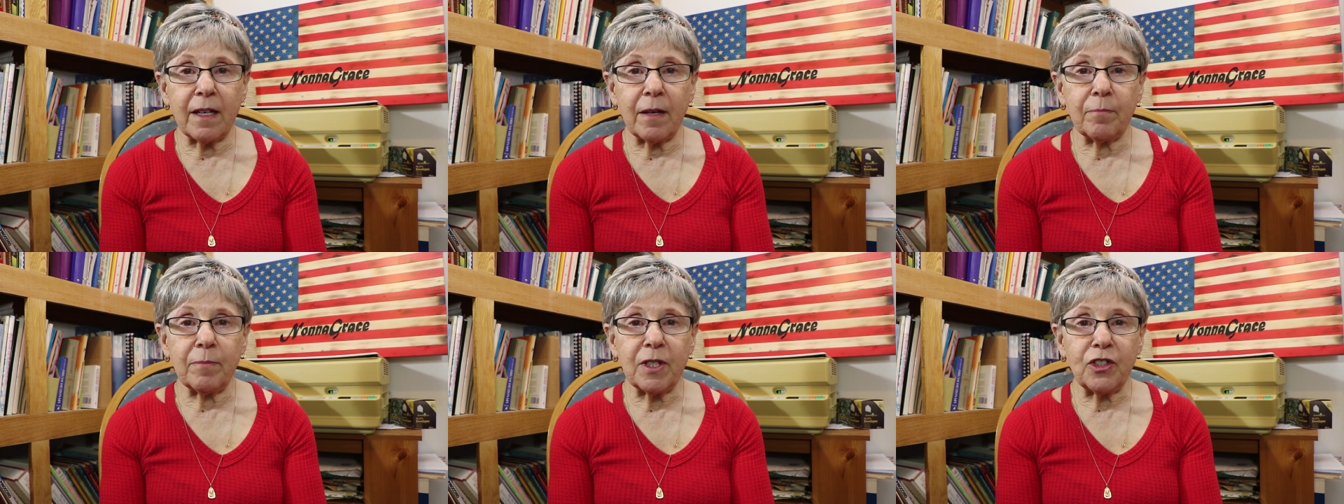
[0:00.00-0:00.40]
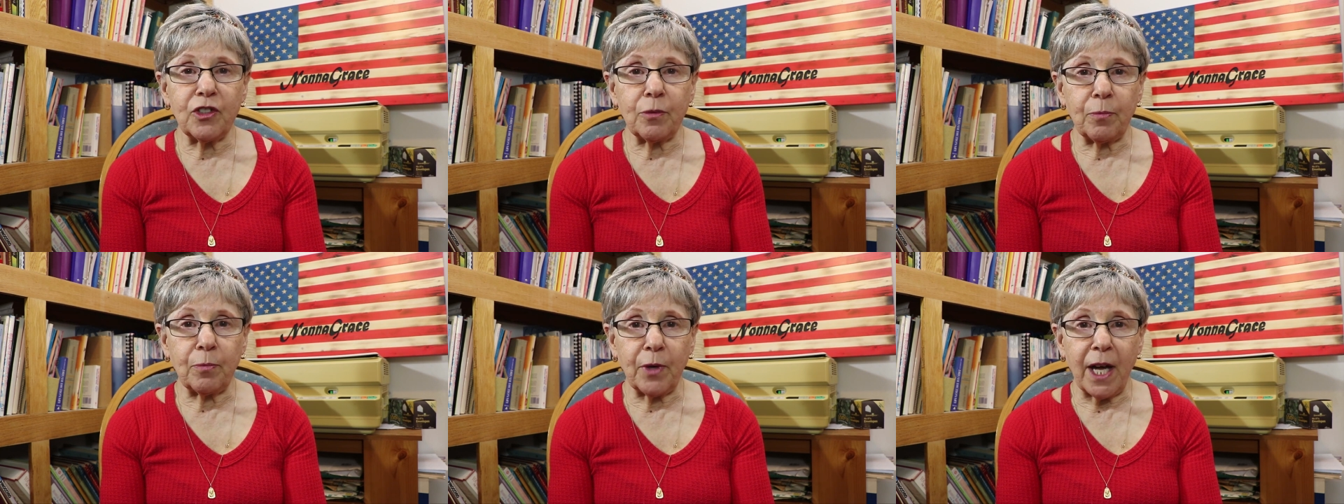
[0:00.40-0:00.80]

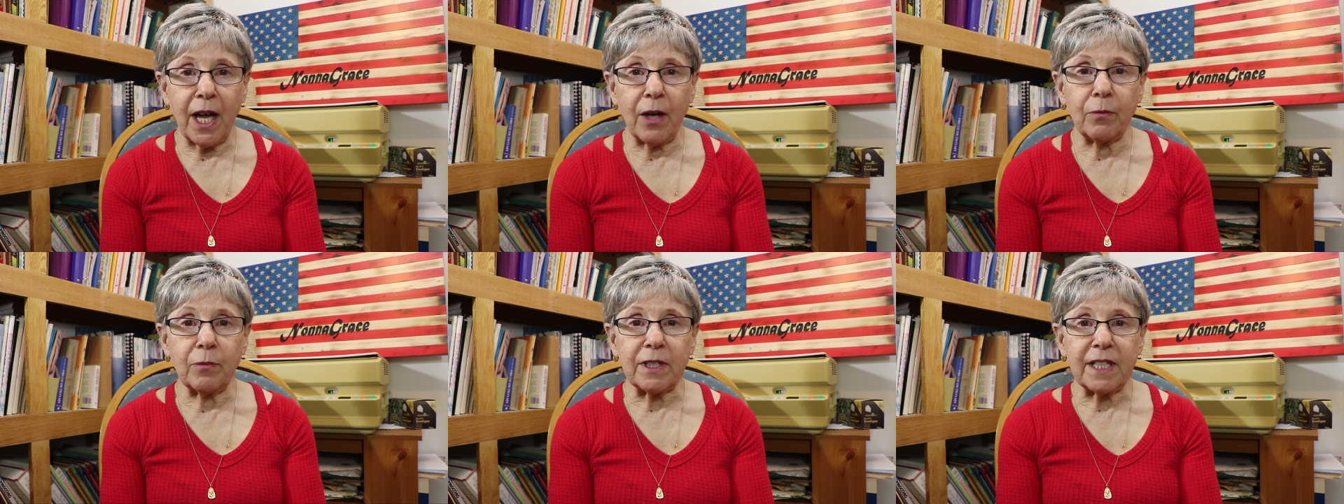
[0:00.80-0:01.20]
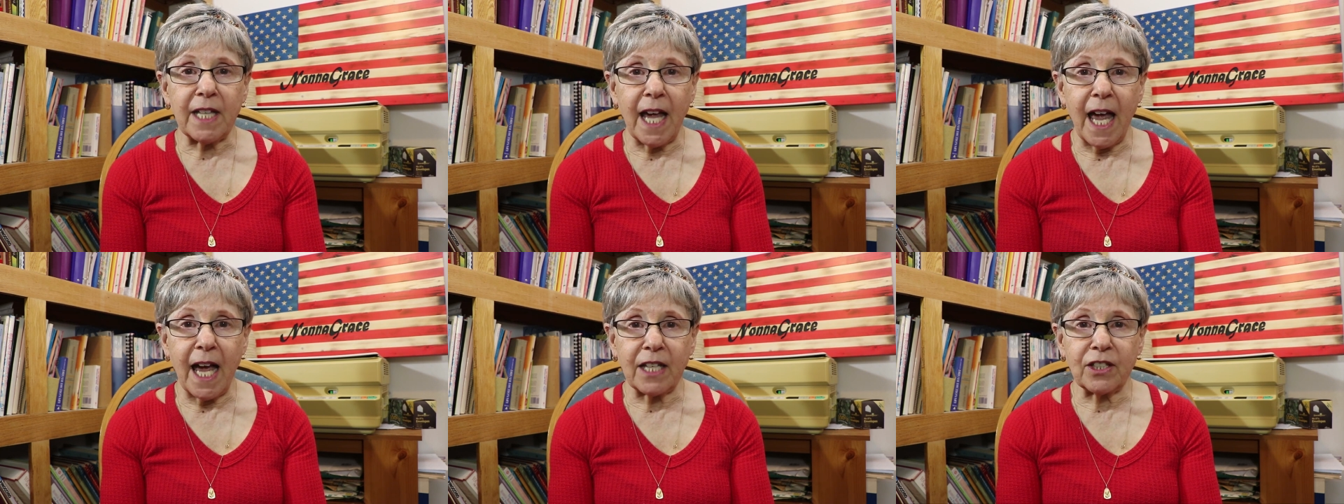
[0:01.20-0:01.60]
Mr. Brown was
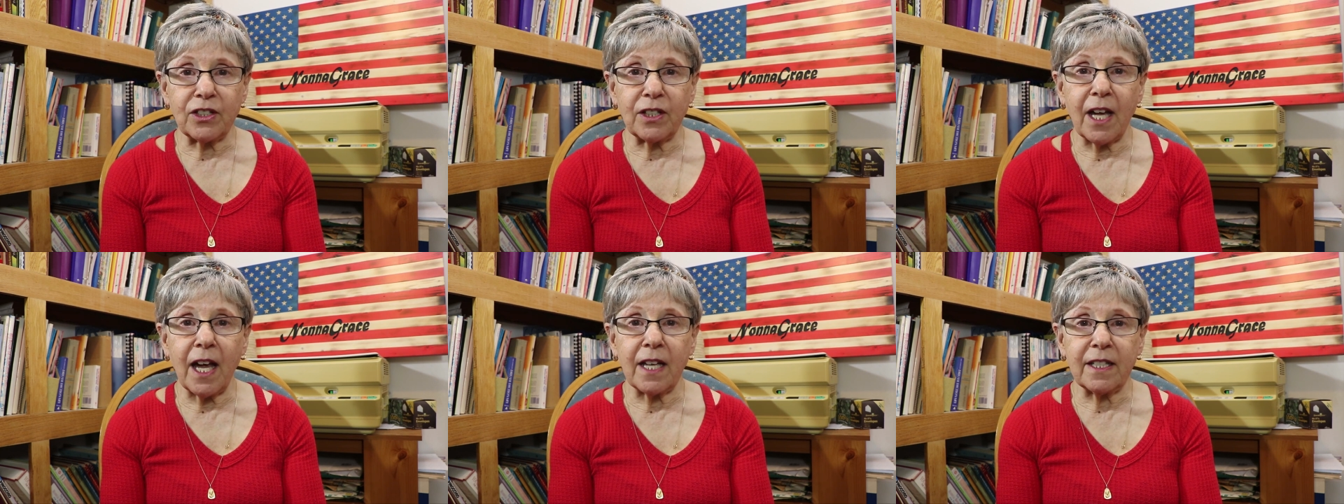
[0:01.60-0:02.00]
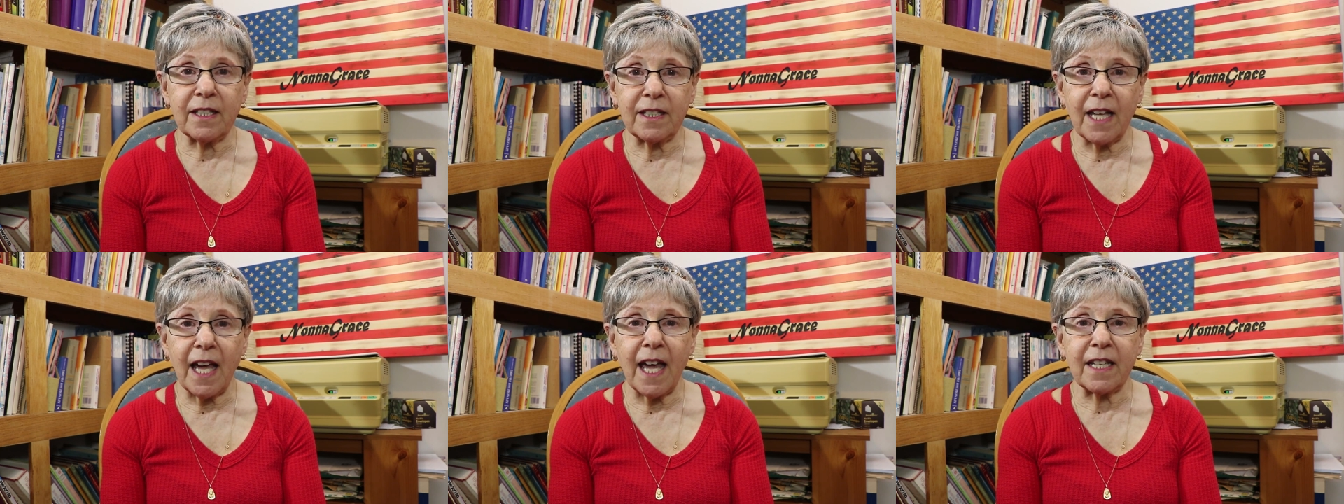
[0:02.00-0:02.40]
actually, I
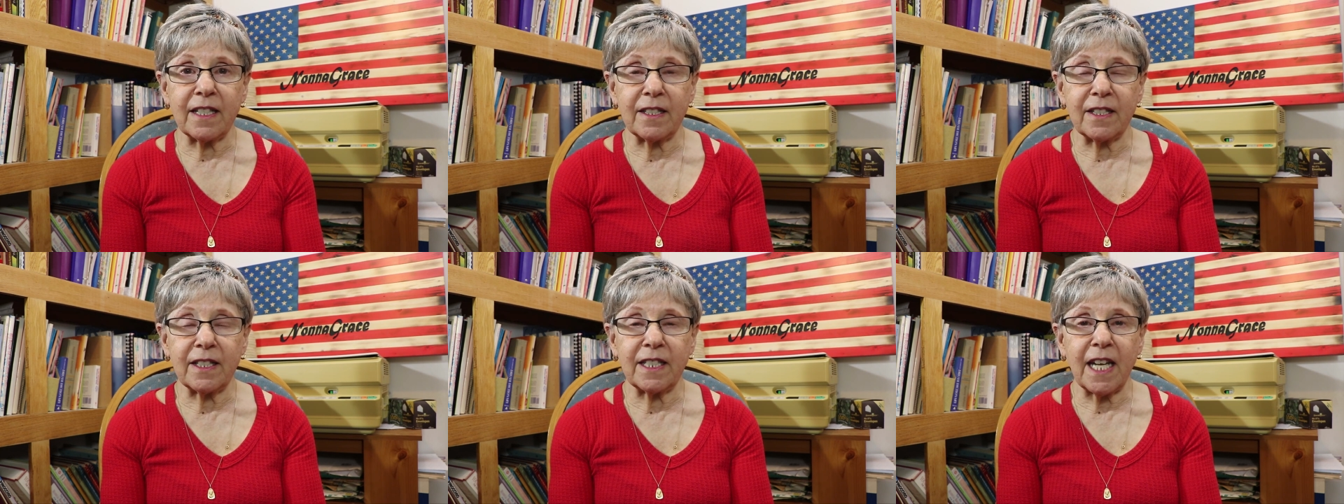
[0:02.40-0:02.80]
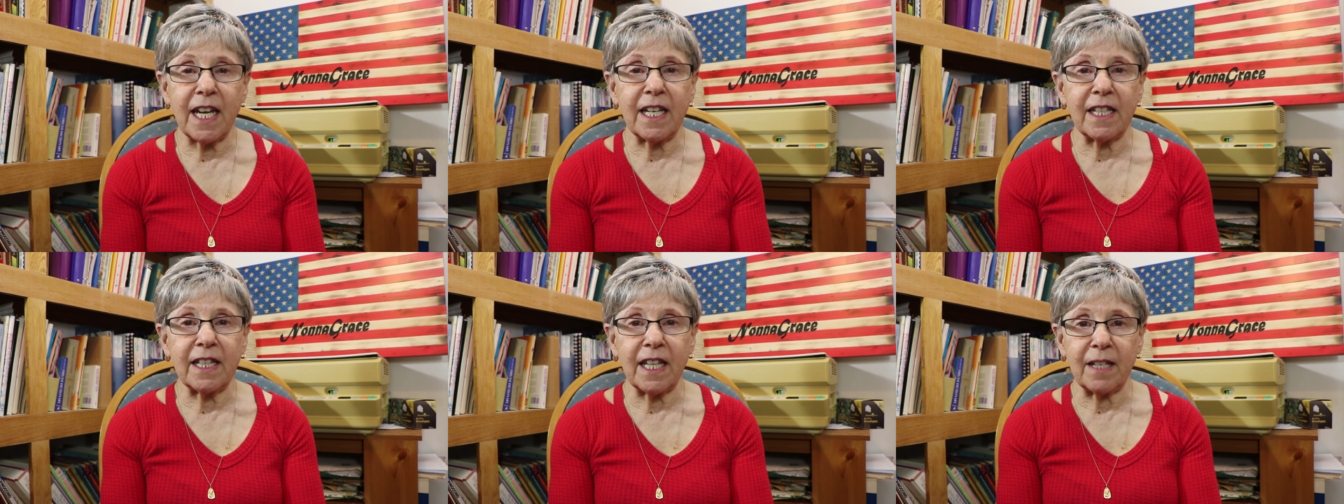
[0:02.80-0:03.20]
had
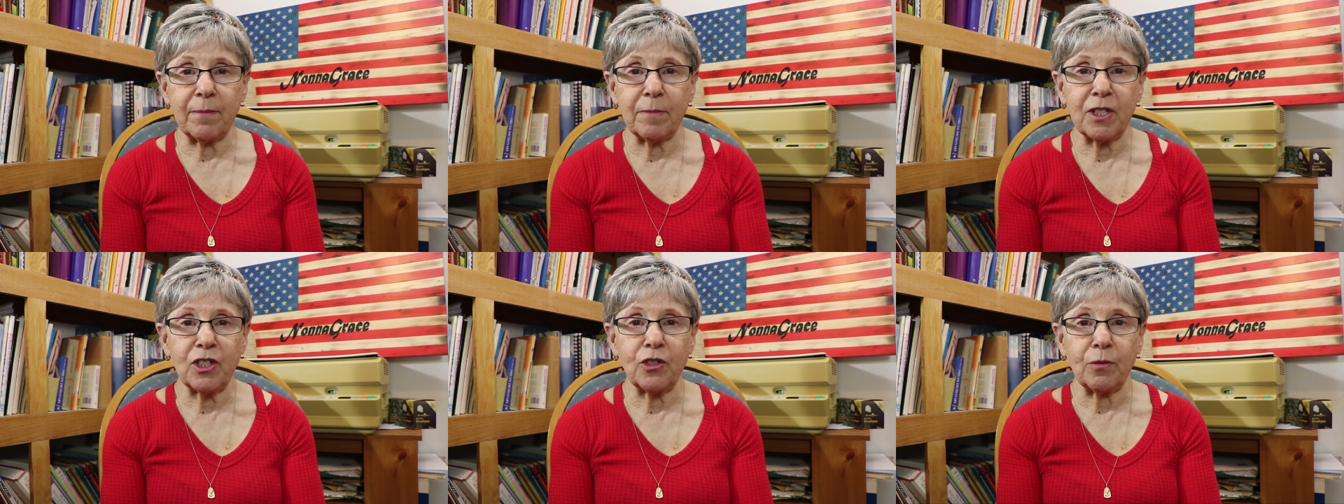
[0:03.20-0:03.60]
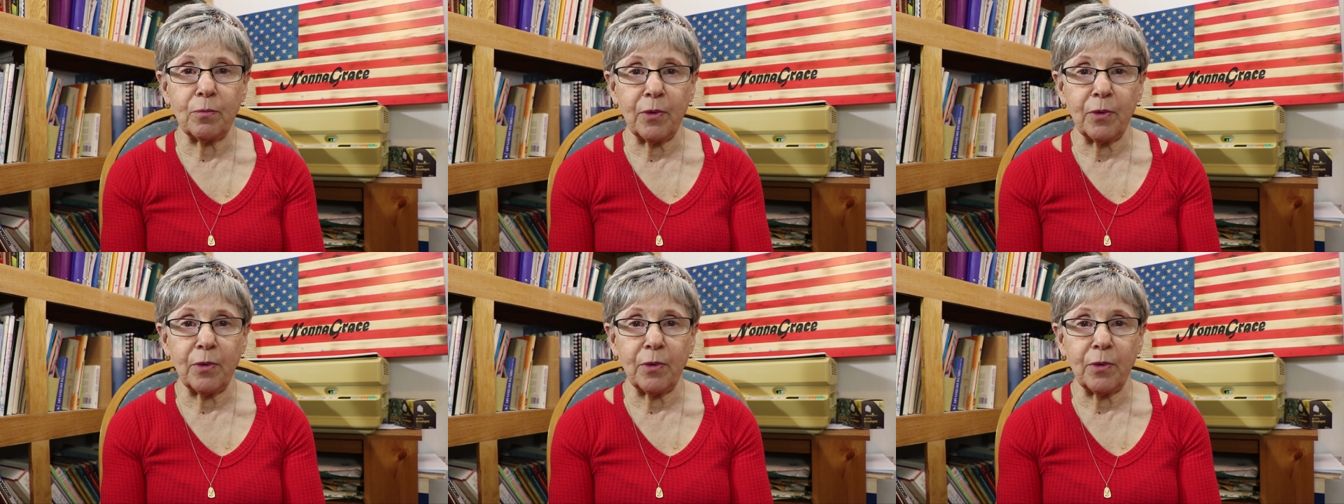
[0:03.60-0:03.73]
stated that Mr.